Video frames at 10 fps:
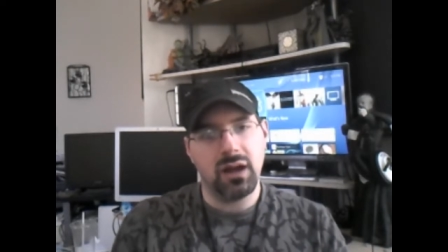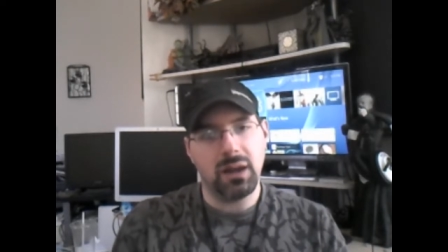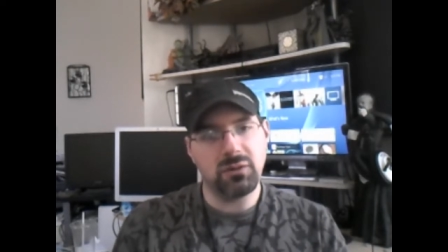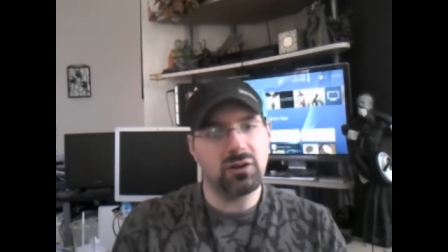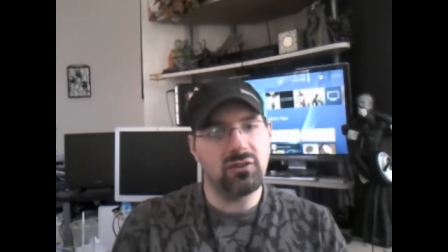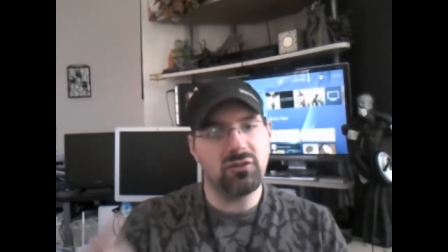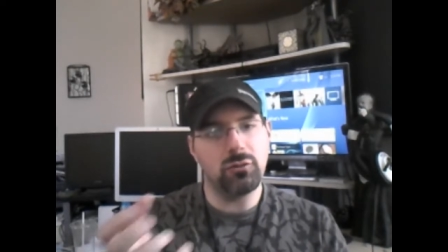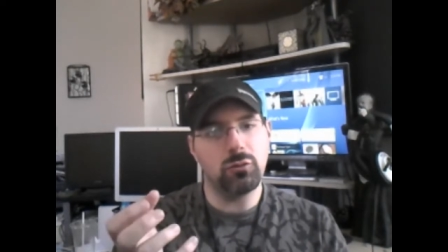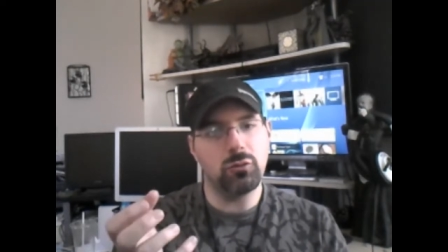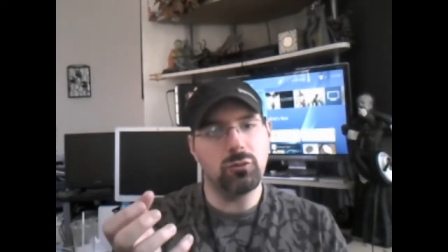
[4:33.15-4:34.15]
I'm going to
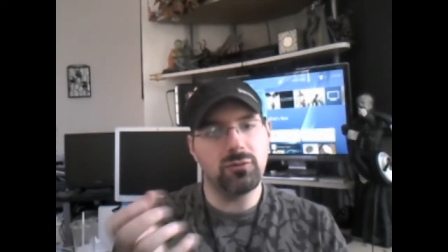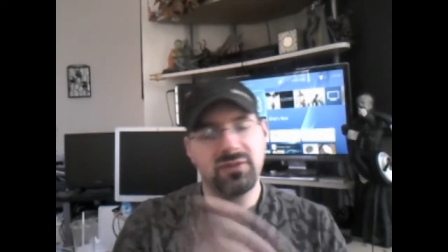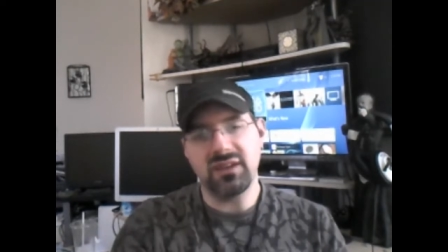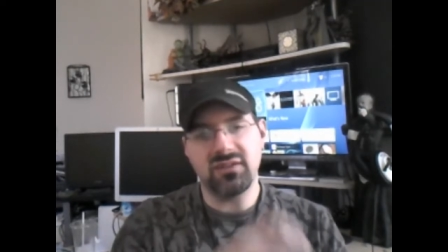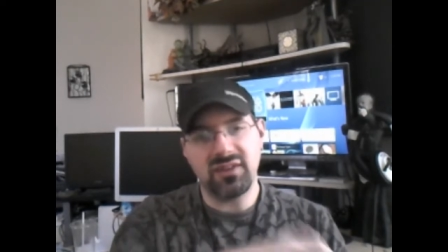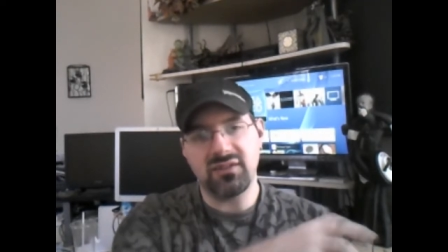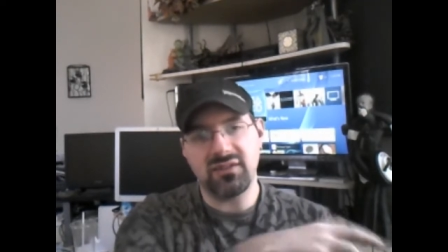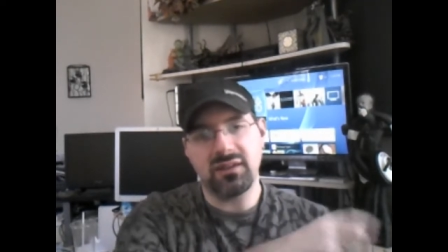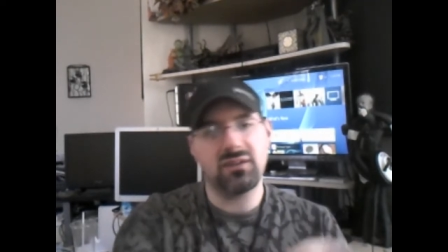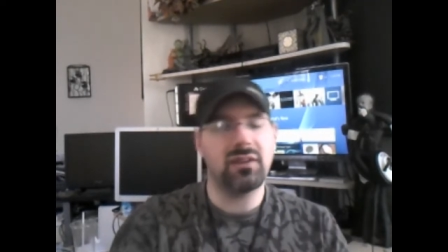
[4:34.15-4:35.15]
do this,
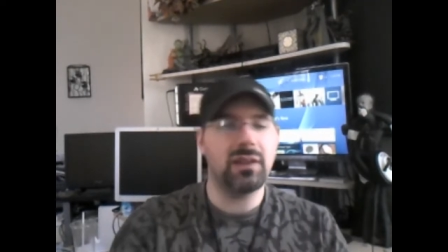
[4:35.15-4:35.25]
this, and this.